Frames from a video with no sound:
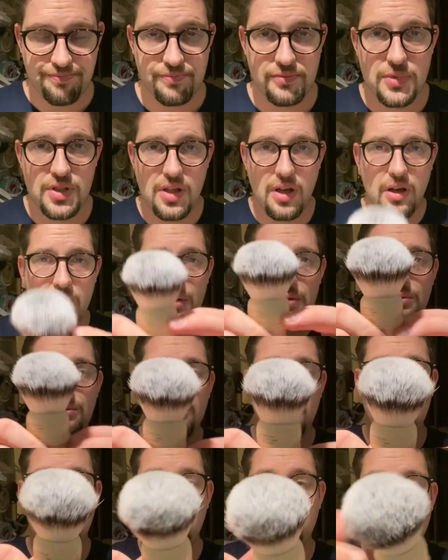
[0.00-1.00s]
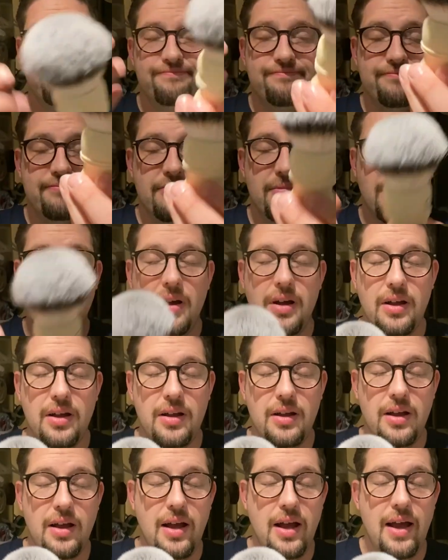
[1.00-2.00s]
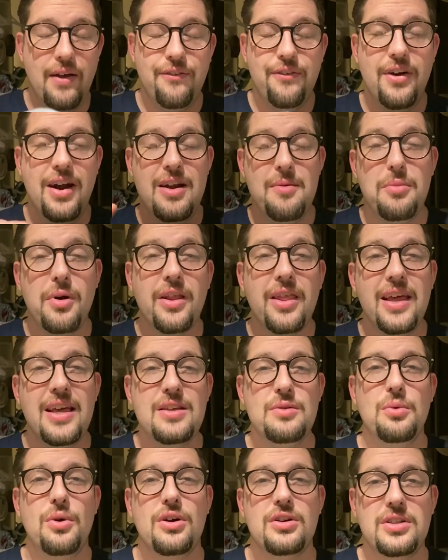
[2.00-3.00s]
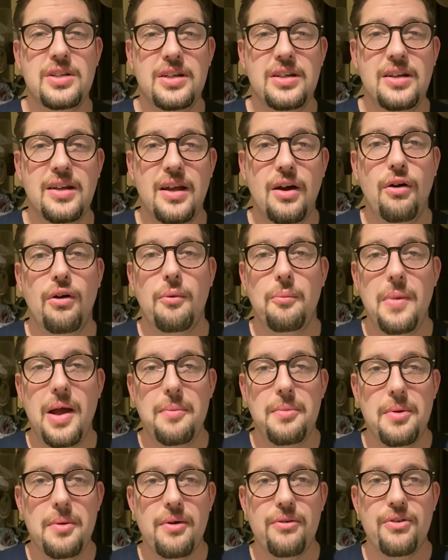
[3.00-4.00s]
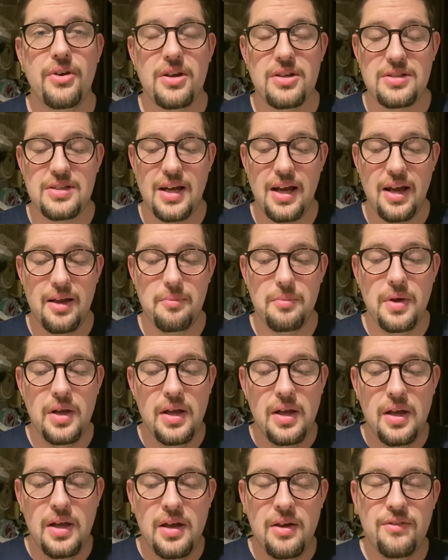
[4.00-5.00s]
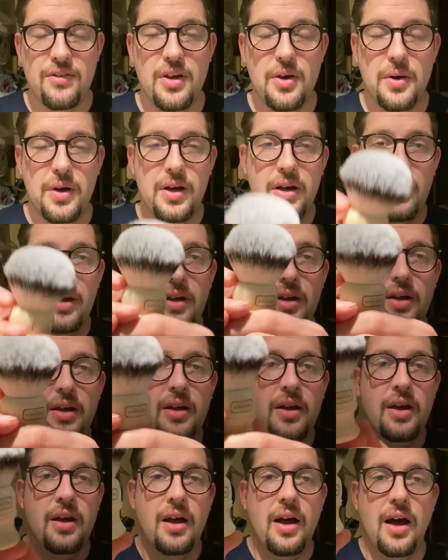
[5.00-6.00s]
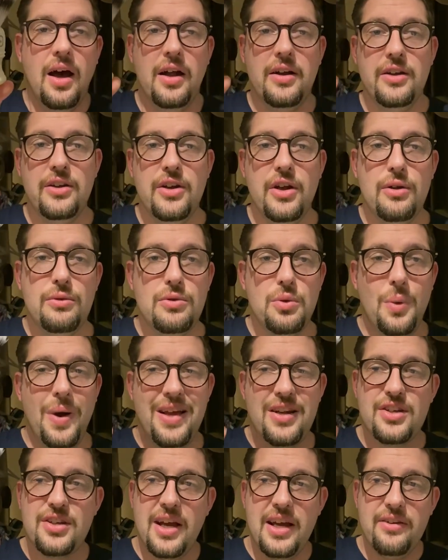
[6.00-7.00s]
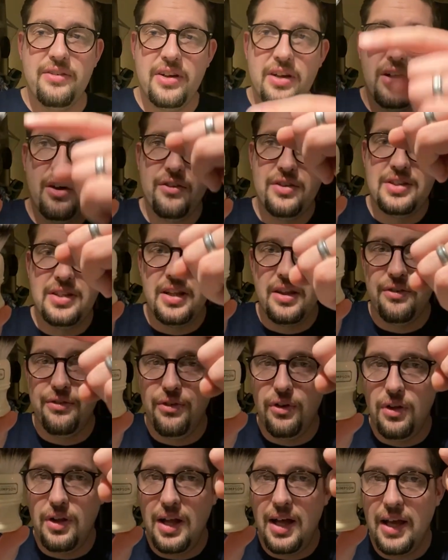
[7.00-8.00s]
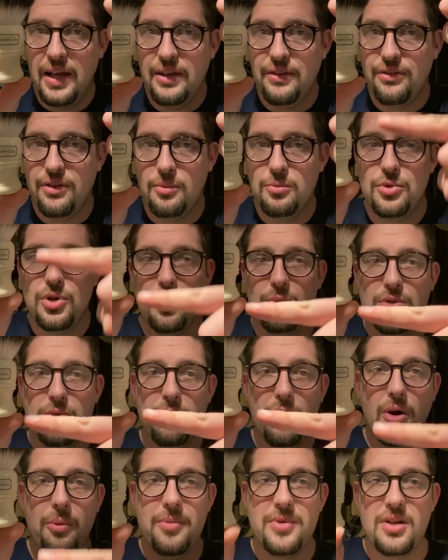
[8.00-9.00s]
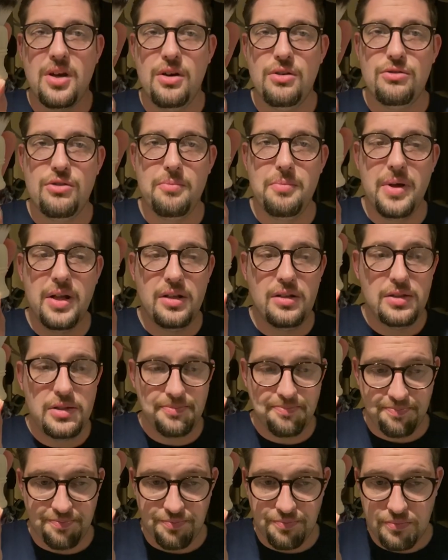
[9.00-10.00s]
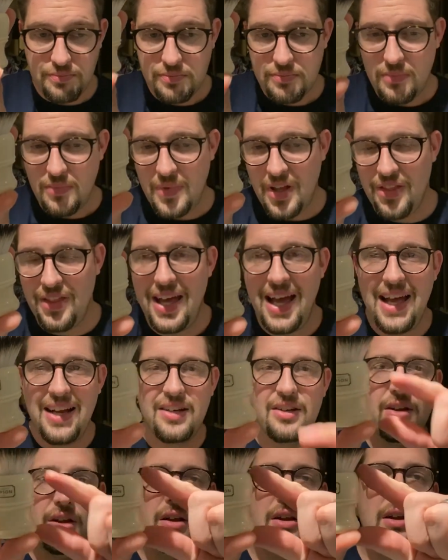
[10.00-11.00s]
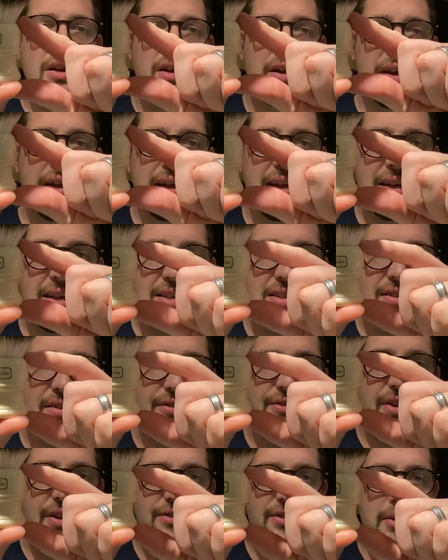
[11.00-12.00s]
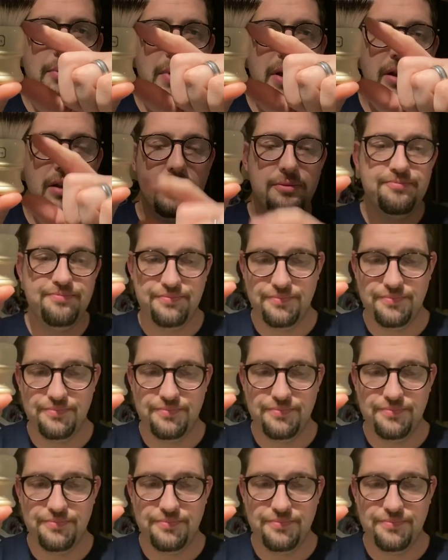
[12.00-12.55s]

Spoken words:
So for anybody that is watching, or maybe you're a first time viewer and you're new to wet shaving, obviously the full height from top to bottom is 100 mils. The handle is 50 mil.